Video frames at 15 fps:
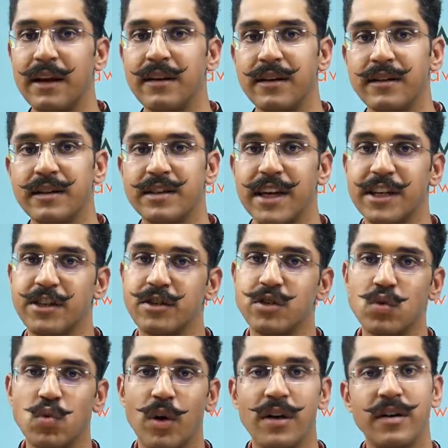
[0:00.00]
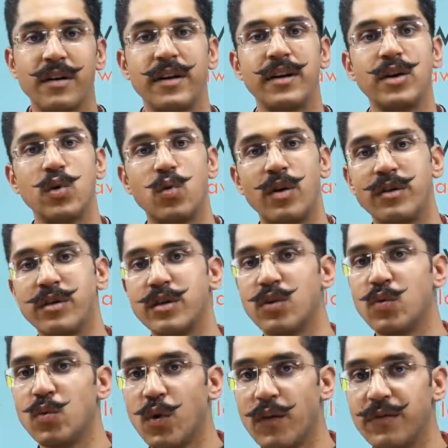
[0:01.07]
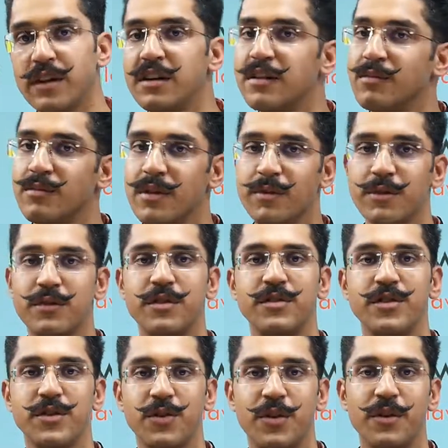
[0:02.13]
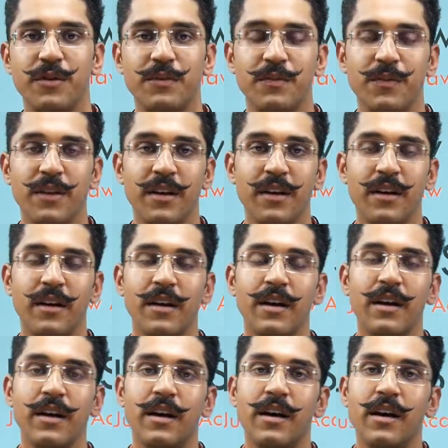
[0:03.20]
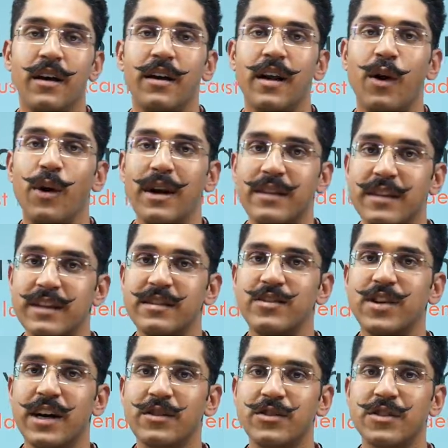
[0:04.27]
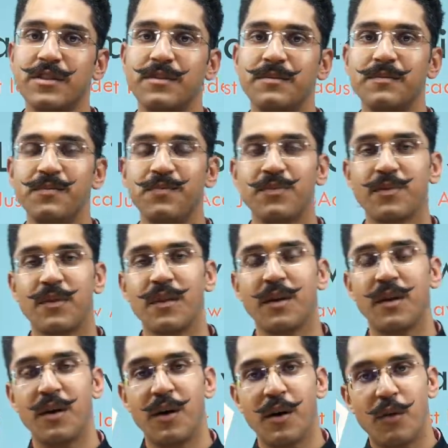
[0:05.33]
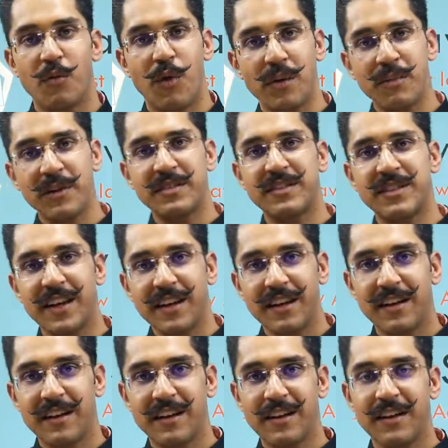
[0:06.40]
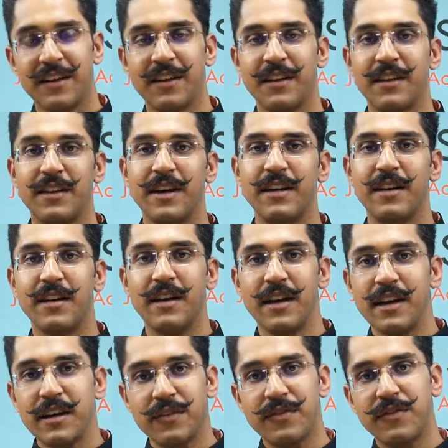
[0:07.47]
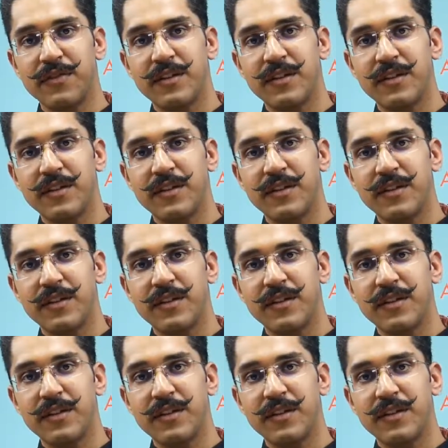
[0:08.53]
under section 200 and 202 of the Criminal Procedure Code. Now at this juncture, one must think that if